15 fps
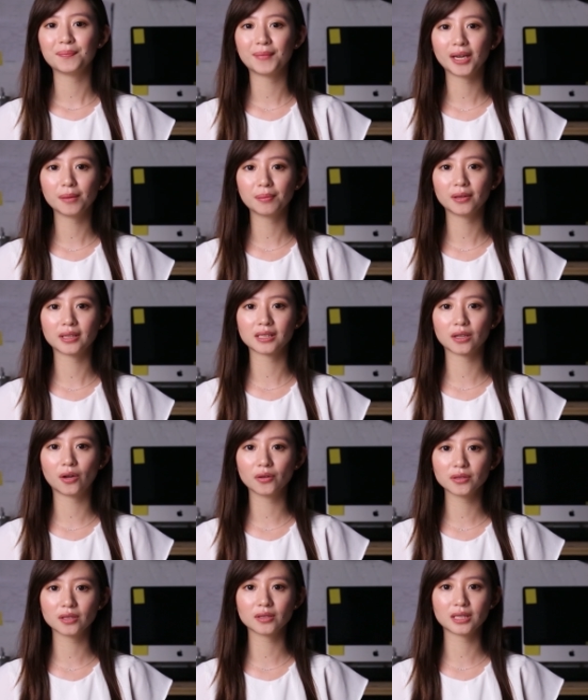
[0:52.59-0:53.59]
MailPlus
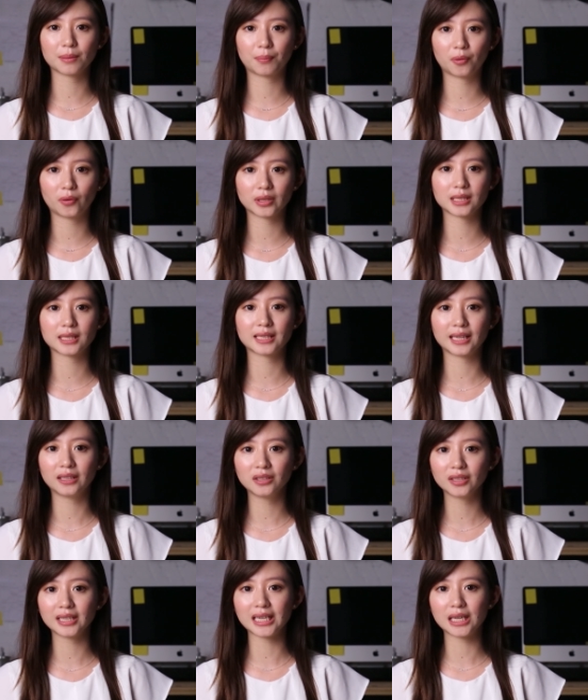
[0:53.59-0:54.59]
also supports
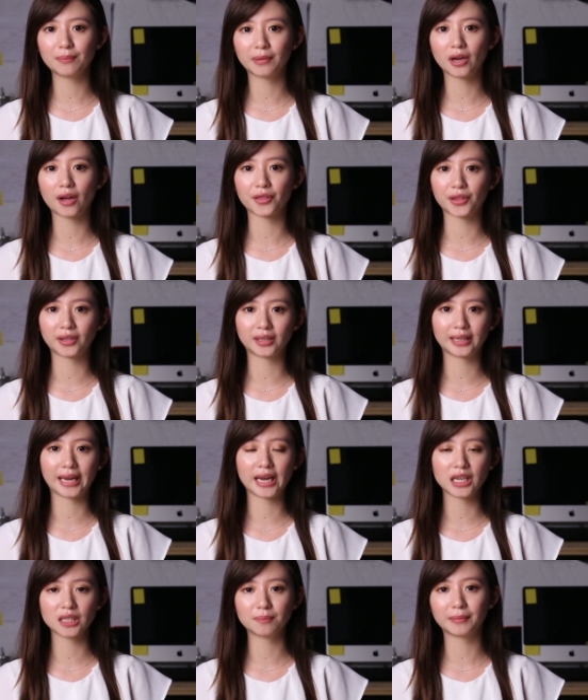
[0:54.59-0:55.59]
standard email
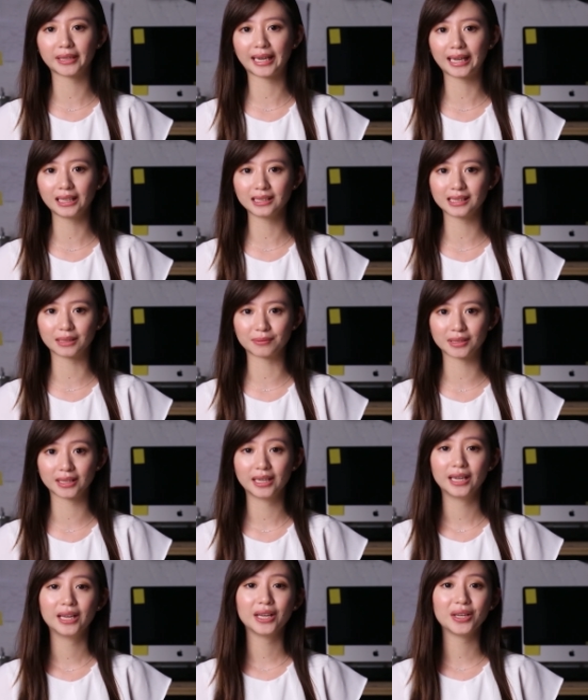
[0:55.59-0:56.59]
authentication mechanisms,
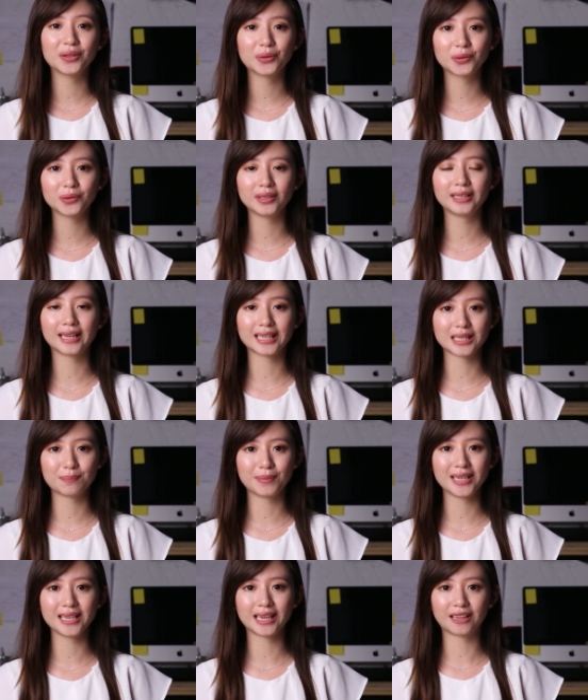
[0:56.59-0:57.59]
including
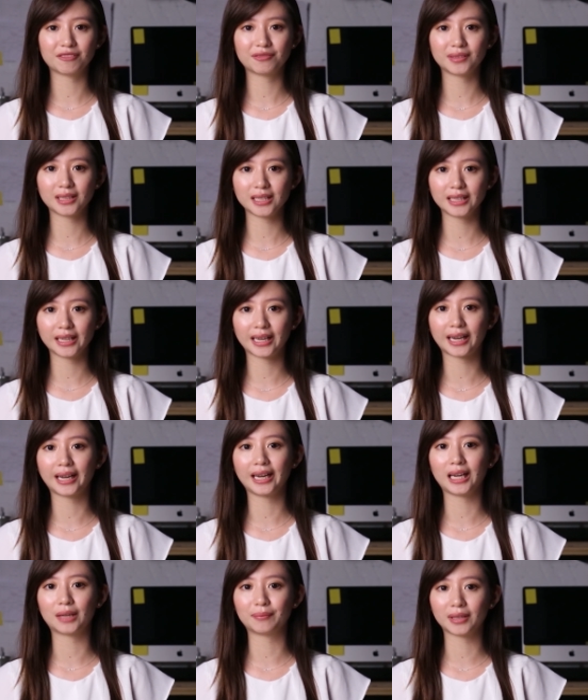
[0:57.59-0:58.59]
SPF,
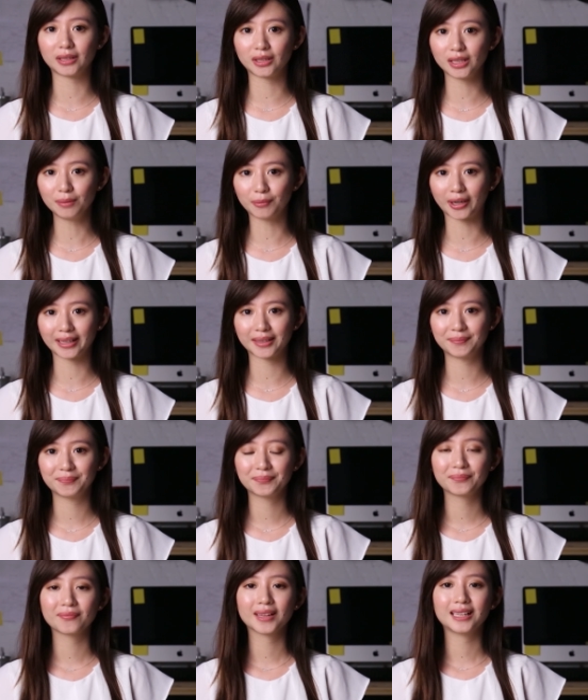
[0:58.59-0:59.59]
DKIM, and DMARC.
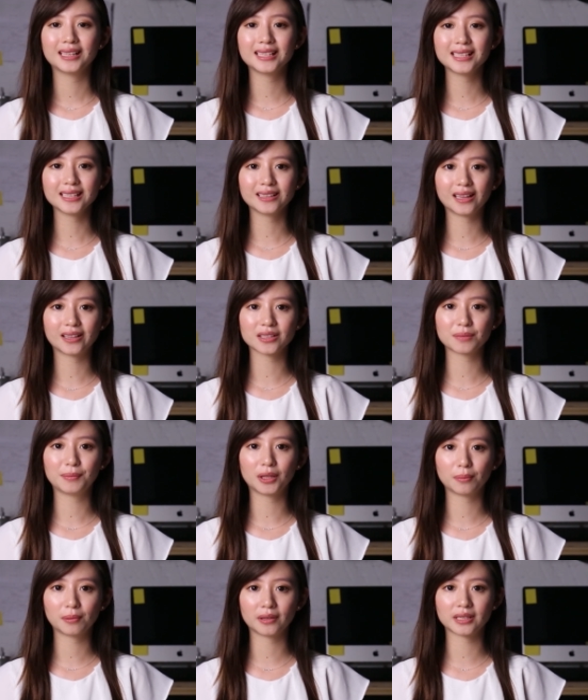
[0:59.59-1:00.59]
This allows
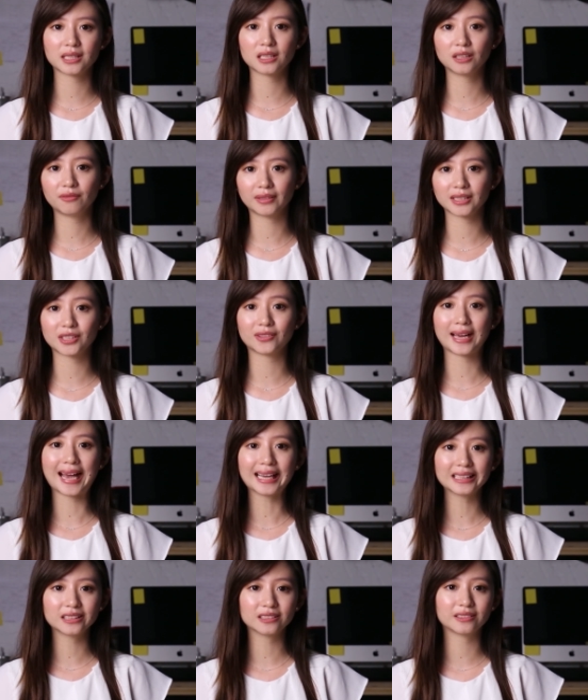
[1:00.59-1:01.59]
Mail Plus servers to
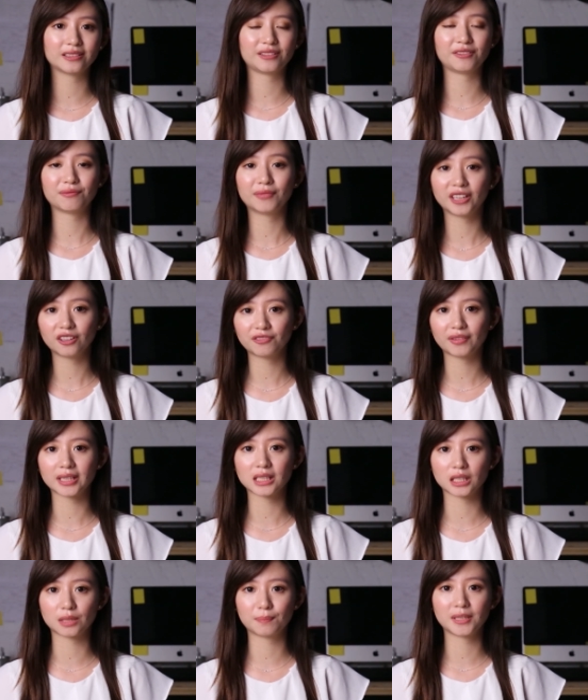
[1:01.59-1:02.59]
actively verify
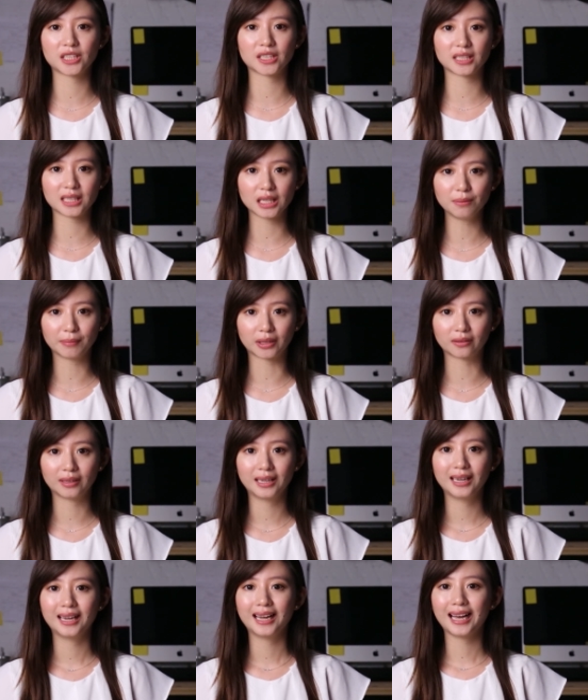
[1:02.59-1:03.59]
suspicious email,
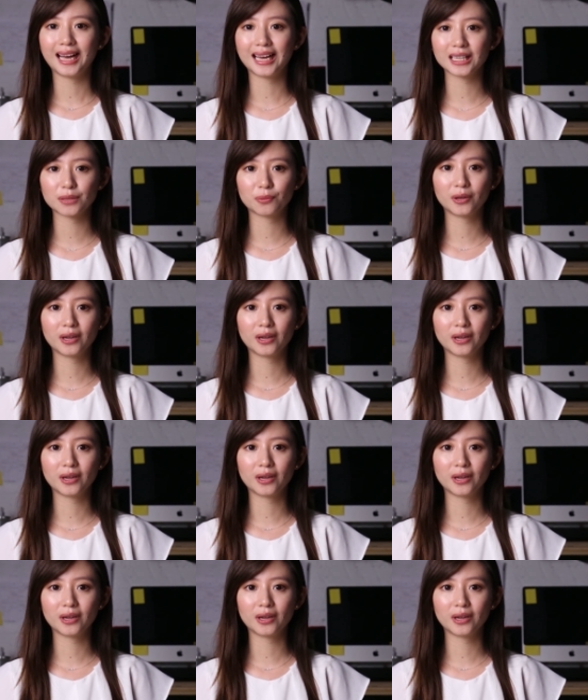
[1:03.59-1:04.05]
as